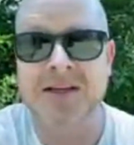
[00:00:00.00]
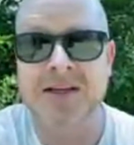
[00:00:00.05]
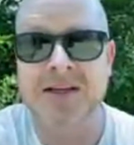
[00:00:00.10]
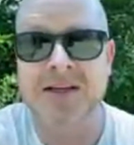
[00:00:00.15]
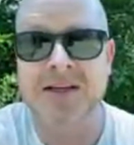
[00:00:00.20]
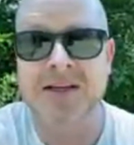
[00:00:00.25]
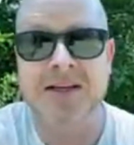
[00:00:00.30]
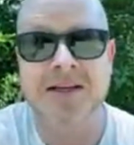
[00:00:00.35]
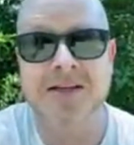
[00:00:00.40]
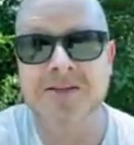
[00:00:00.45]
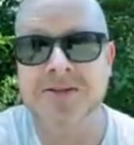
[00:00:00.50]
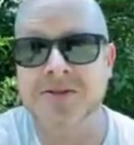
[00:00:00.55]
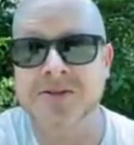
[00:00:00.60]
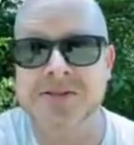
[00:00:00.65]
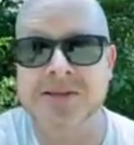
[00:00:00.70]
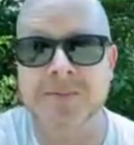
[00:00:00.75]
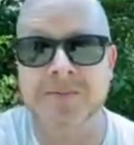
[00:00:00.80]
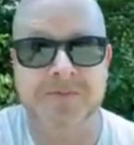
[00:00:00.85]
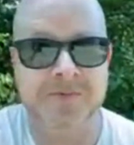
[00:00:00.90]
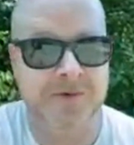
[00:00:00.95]
uh, you
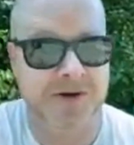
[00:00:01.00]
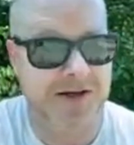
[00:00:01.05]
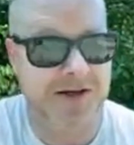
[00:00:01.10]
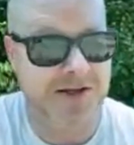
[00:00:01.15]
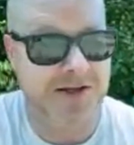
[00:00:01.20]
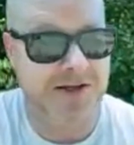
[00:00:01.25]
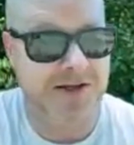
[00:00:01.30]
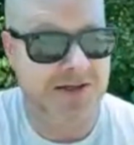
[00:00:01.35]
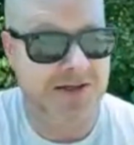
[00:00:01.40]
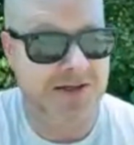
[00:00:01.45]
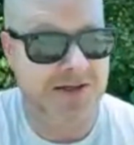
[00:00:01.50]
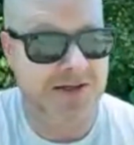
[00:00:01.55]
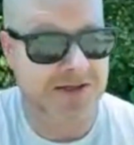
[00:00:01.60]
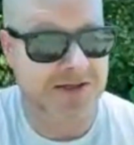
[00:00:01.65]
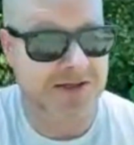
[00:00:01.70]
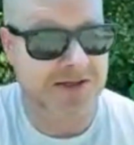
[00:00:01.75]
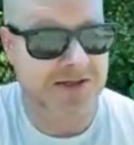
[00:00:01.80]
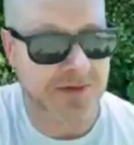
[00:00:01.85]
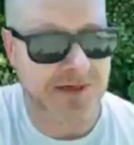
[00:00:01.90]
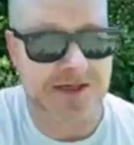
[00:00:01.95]
know, do something
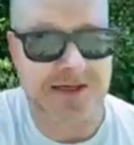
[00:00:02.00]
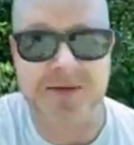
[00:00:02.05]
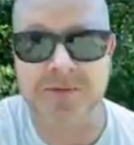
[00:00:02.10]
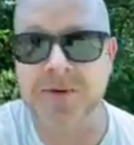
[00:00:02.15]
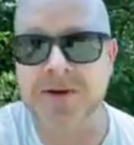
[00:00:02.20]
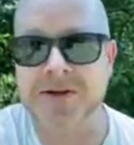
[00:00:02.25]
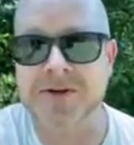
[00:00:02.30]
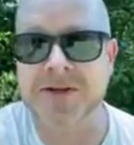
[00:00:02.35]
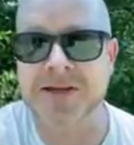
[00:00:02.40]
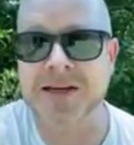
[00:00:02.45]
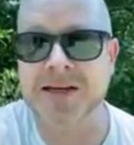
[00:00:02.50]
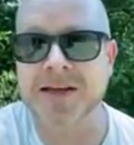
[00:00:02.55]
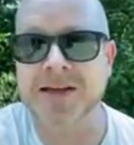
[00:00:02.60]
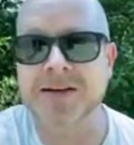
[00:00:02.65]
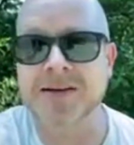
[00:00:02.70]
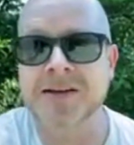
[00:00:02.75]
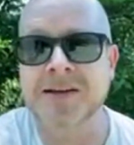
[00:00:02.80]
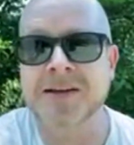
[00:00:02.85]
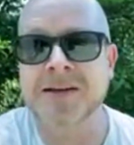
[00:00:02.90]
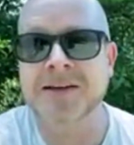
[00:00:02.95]
fun, enjoy the weekend while you
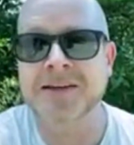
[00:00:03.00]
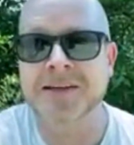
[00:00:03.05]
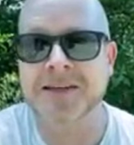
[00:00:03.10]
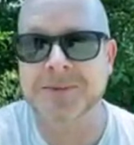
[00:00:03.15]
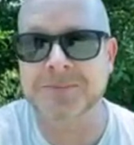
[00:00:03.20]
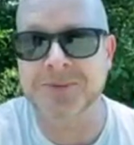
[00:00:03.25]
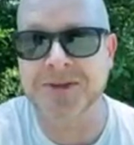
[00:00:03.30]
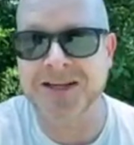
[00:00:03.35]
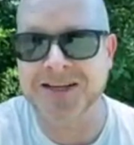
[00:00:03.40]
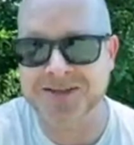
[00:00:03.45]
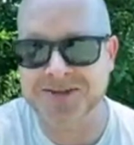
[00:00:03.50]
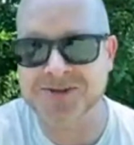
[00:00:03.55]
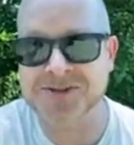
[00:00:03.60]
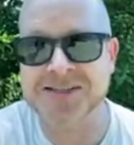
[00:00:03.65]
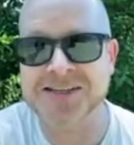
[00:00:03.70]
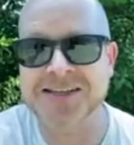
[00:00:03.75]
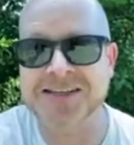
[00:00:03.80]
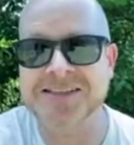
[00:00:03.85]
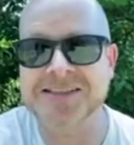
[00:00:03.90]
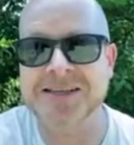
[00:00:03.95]
can. Keep planting
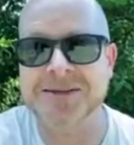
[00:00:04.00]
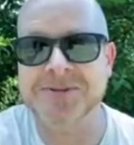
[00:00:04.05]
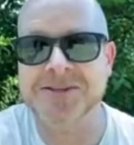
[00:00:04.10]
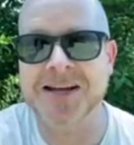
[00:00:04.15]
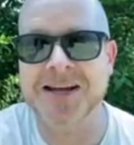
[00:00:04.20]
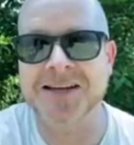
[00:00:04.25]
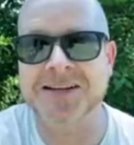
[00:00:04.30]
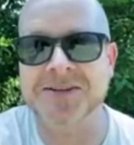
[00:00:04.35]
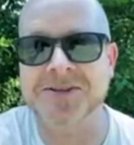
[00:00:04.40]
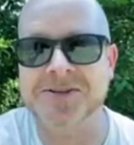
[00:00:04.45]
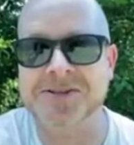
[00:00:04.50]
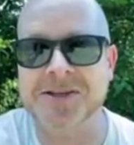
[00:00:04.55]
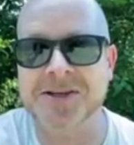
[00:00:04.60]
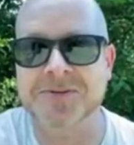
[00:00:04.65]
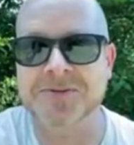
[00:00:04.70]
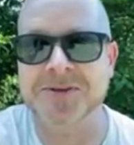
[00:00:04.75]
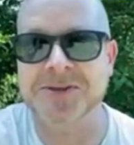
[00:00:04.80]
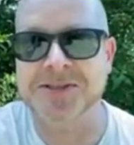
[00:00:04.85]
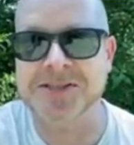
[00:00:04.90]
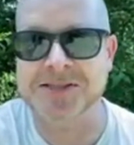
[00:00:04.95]
your seeds, keep stacking your
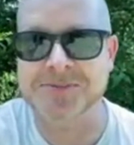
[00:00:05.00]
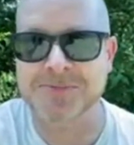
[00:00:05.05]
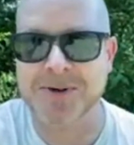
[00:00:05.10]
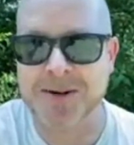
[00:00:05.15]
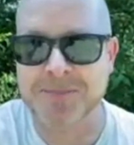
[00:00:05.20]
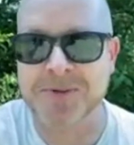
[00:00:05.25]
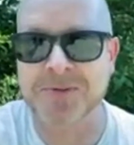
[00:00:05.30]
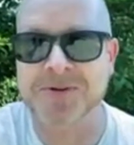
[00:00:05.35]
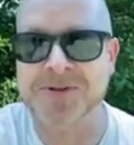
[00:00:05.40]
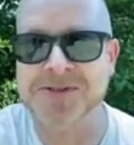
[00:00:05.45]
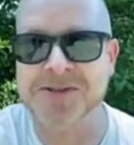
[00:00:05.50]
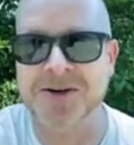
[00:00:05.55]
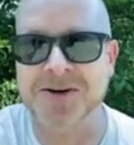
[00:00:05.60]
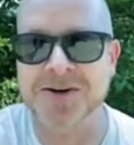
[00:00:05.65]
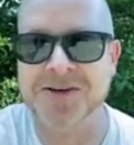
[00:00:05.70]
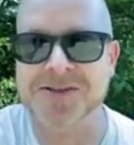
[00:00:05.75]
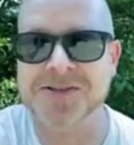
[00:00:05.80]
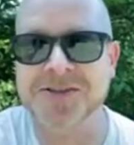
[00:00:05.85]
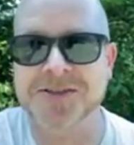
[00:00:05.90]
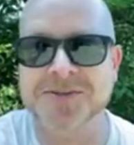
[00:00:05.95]
silver. This is Prepping with
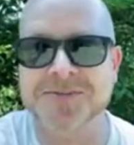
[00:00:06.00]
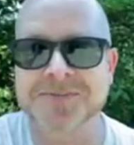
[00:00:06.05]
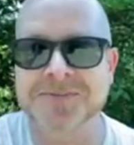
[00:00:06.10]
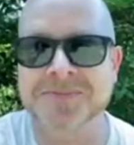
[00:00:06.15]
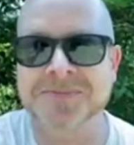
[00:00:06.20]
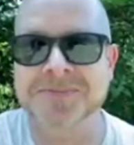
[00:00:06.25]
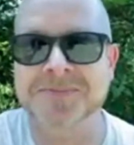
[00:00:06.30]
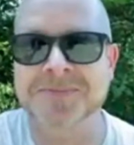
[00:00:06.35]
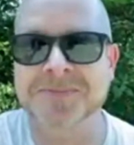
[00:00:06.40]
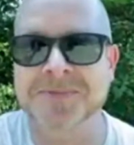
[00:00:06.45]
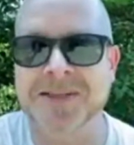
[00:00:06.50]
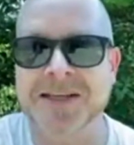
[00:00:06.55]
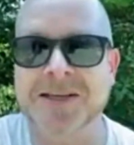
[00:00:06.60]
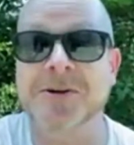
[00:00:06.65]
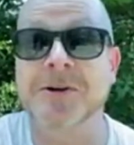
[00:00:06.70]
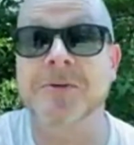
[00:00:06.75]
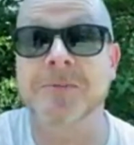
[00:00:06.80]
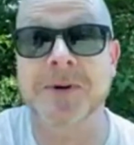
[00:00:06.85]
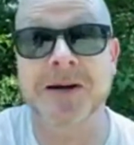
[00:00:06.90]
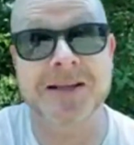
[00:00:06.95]
Sarge.
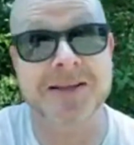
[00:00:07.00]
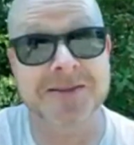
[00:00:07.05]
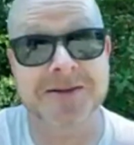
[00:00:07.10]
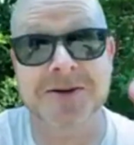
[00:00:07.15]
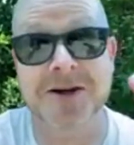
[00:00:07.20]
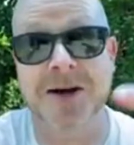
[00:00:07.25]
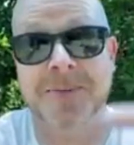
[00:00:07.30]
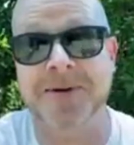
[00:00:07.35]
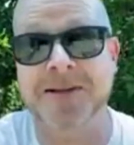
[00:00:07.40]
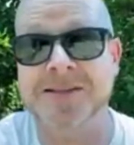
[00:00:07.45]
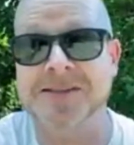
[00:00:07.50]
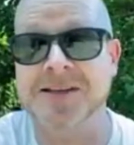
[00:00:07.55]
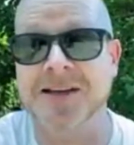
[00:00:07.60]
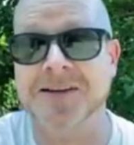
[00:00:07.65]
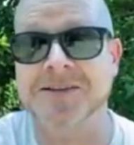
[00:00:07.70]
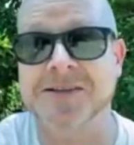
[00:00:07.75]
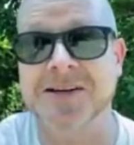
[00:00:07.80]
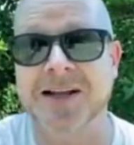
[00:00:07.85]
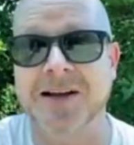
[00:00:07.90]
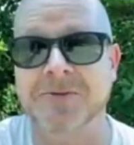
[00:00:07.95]
Thank you everybody in the comments
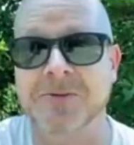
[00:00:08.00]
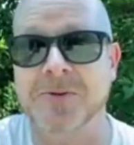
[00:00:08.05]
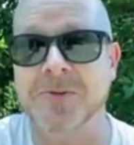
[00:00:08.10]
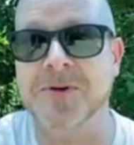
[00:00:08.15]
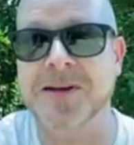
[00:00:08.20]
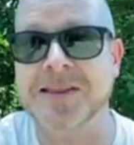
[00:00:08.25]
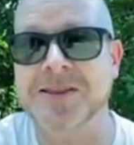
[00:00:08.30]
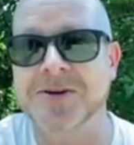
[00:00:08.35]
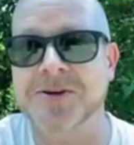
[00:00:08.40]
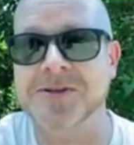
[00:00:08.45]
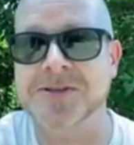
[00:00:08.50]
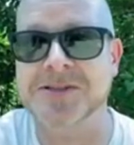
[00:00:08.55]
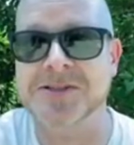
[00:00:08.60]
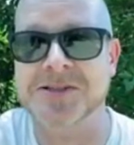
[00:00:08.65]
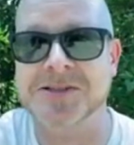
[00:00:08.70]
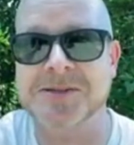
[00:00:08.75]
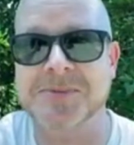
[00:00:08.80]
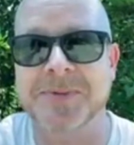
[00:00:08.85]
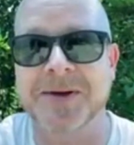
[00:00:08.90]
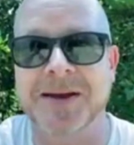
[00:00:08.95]
section. I will read those in
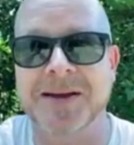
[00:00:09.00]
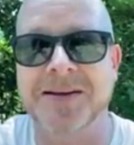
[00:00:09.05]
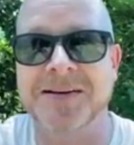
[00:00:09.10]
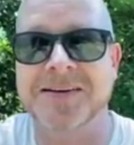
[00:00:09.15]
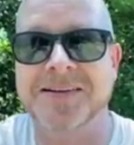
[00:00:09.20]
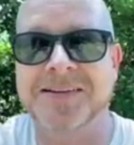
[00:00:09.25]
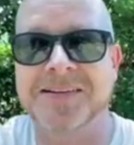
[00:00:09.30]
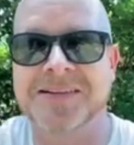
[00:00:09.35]
just a bit.